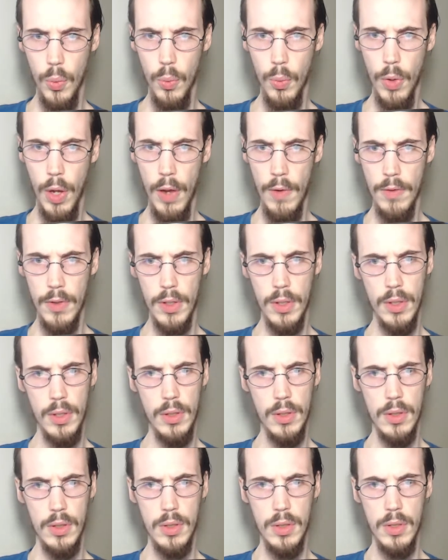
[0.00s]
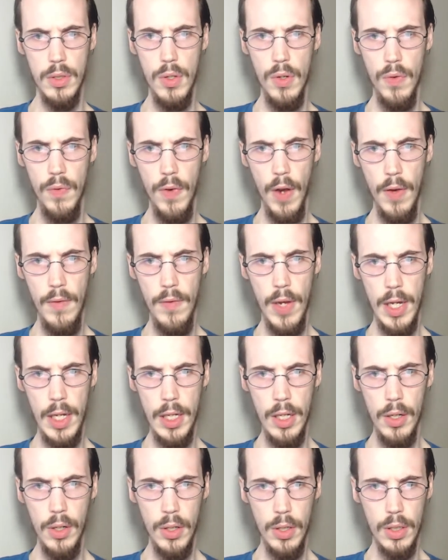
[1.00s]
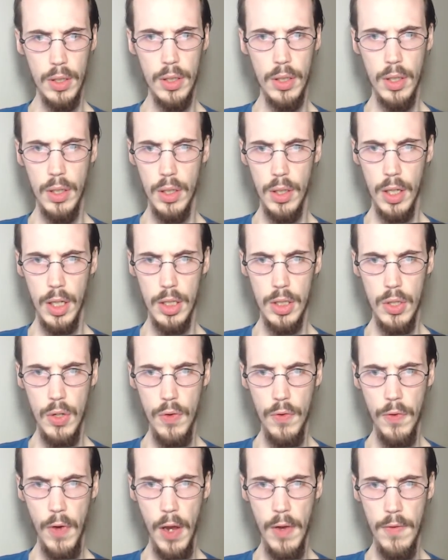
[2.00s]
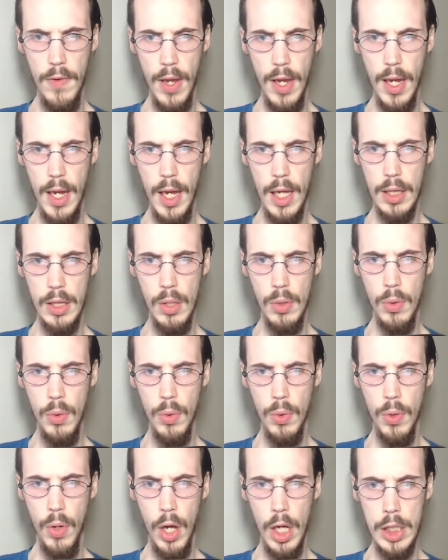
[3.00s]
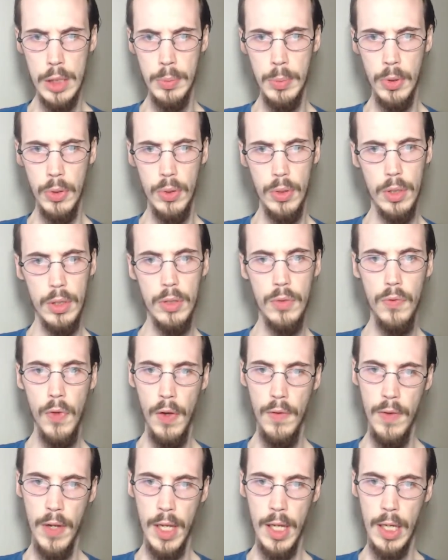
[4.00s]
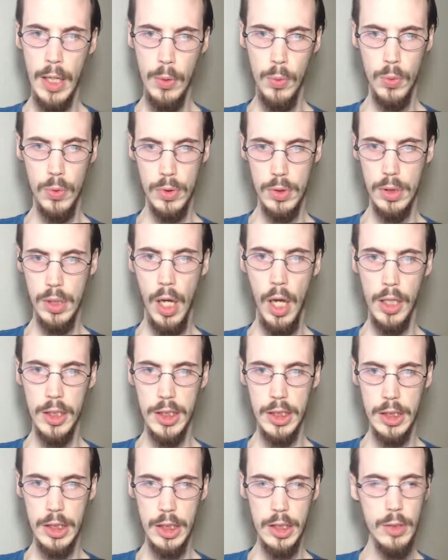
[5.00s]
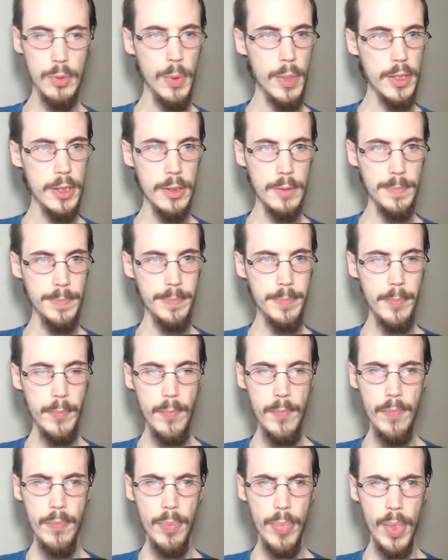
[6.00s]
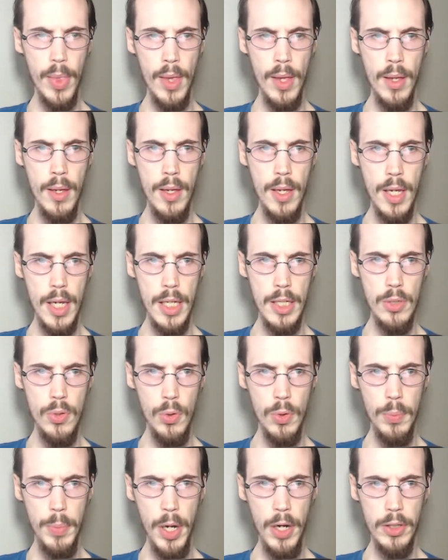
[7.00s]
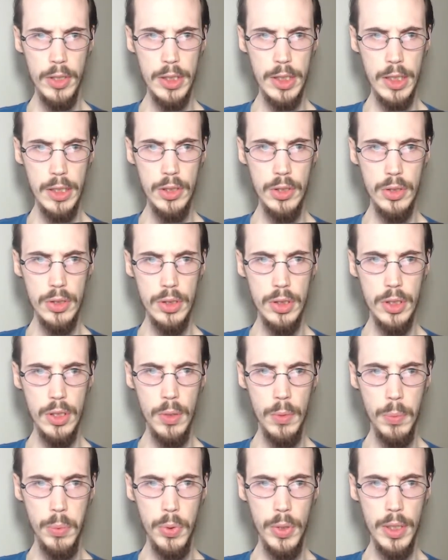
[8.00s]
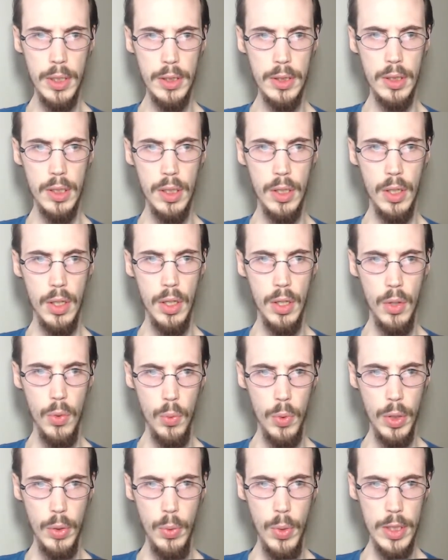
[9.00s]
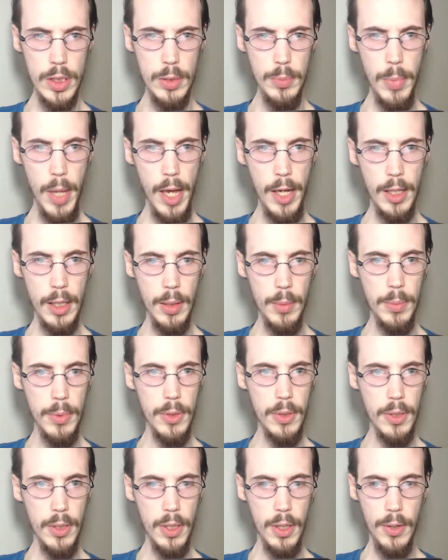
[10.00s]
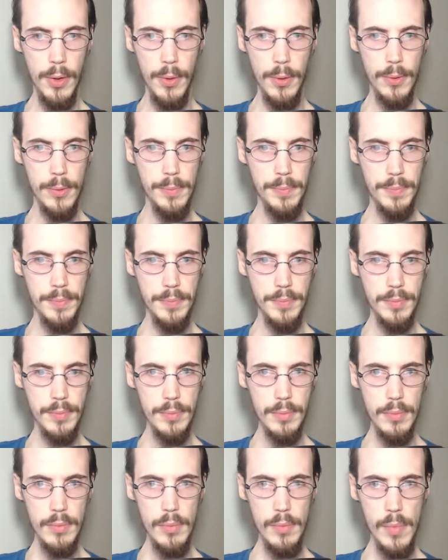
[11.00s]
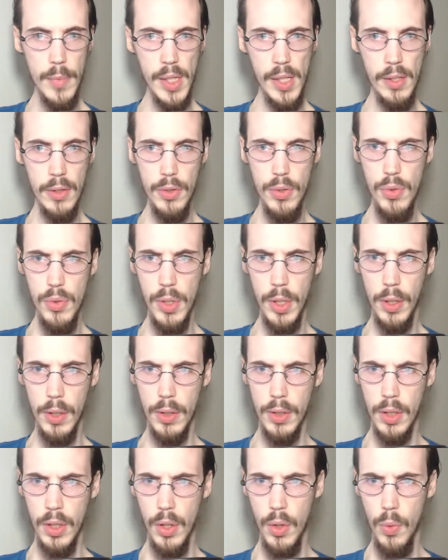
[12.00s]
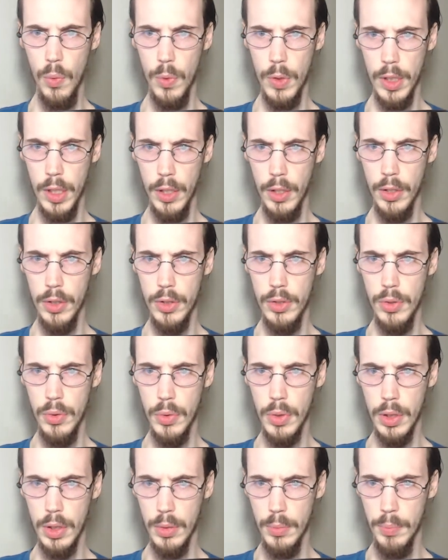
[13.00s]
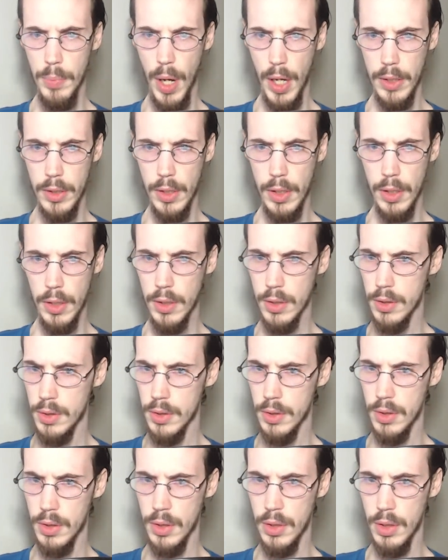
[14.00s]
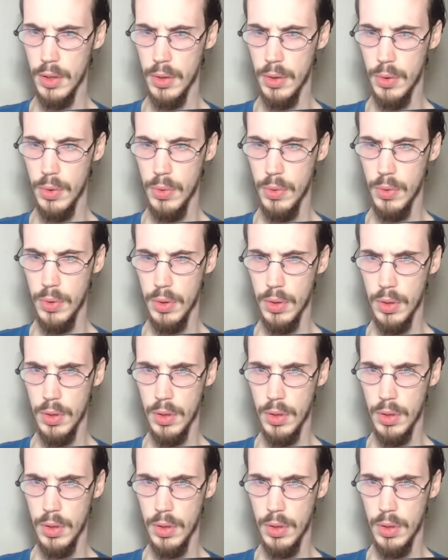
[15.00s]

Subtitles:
We have a 258 here. A 258 at the local hospital. A 258 equals hostage situation. He's holding a pair of scissors to a priest, requesting backup. Oh. You there. What the heck are you doing? Back there. Who?